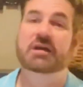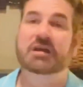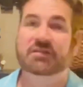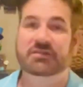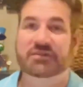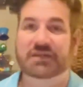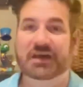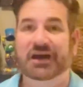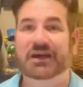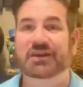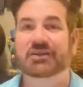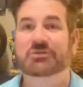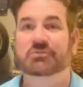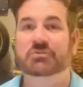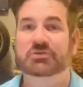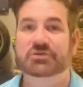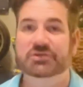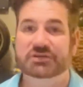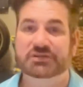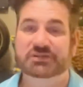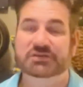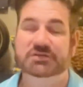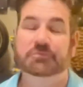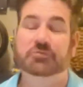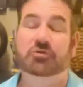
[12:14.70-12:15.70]
that
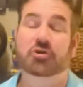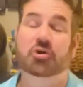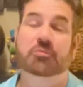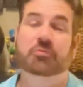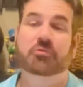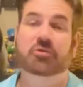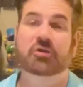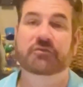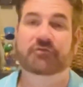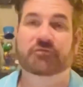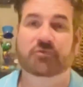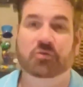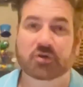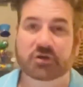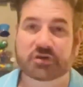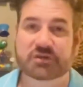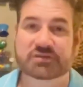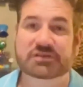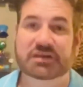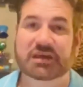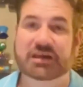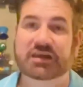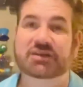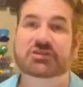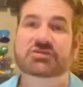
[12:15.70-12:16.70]
was appropriate for his
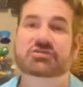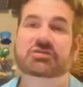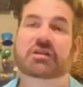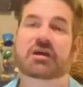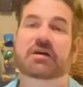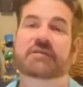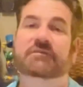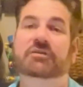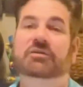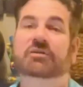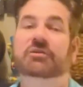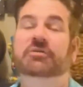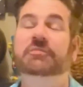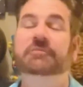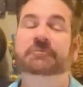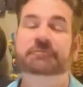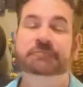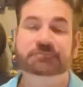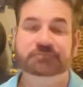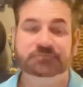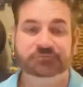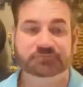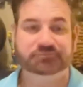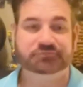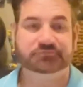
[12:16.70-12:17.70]
age level,
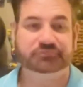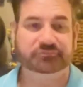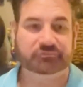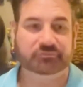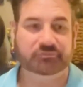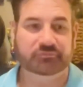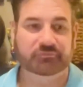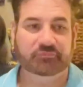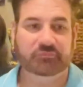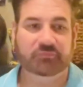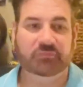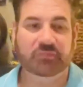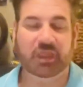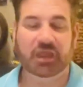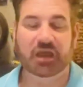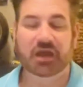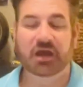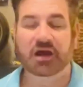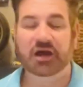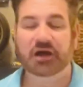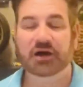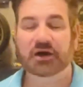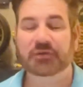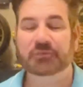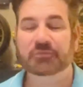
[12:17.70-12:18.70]

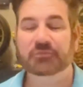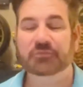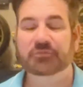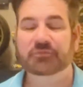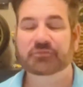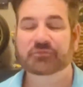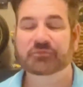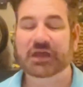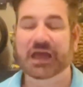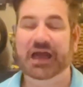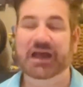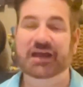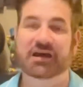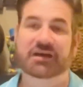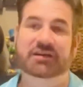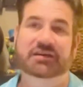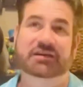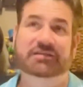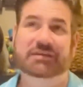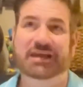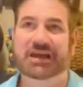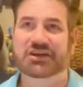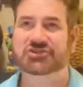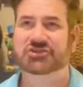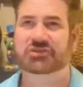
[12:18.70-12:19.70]
a
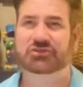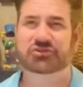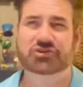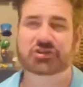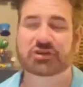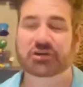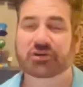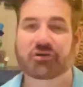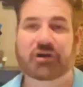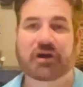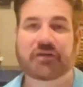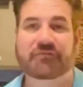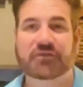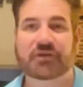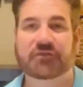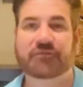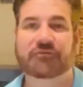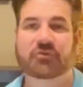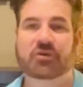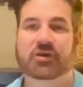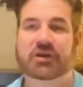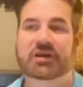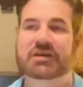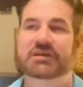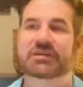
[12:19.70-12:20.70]
National Geographic
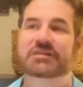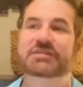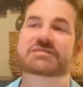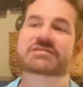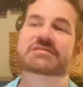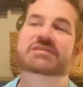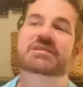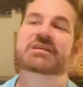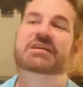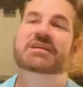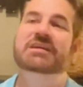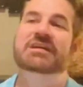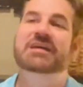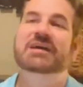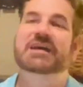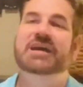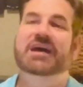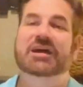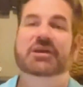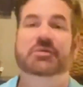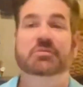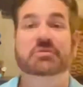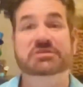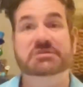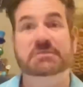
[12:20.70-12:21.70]
for kids,
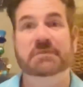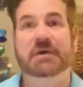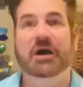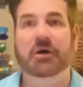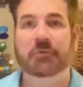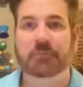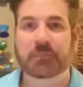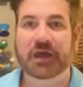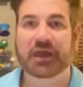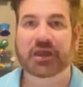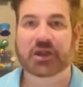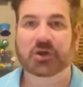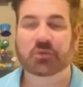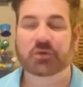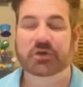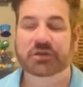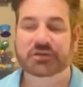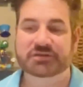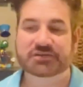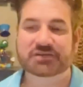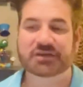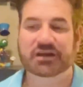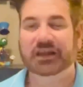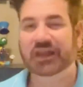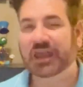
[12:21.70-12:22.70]
and it was about
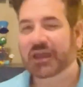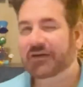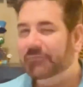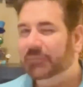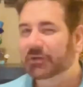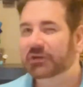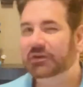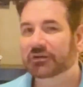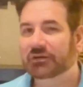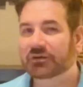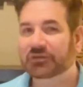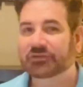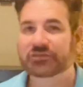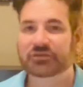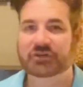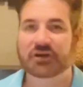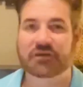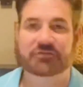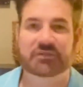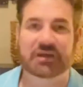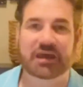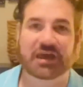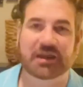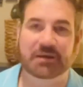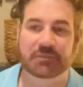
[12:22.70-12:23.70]
penguins. And I gave him a little
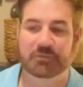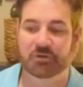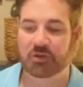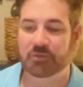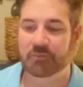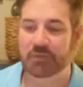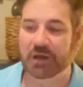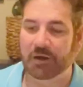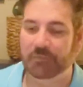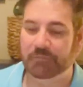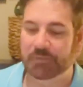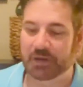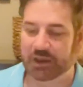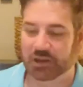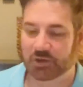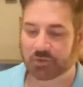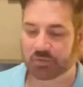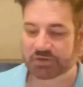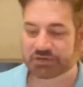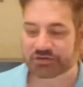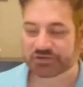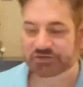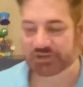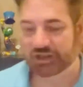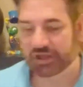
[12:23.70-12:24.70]
stuffed animal about
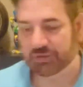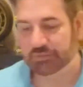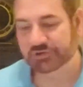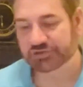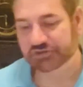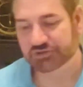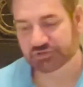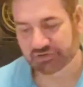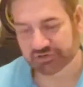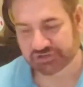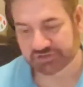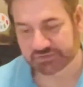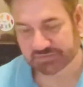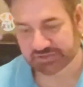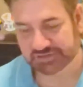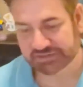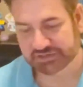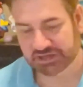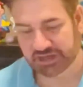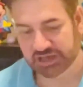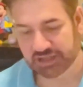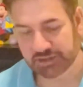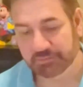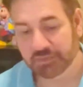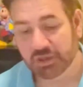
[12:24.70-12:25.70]
penguins. So that was Christmas
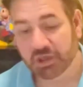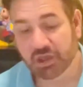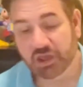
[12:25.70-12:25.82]
time.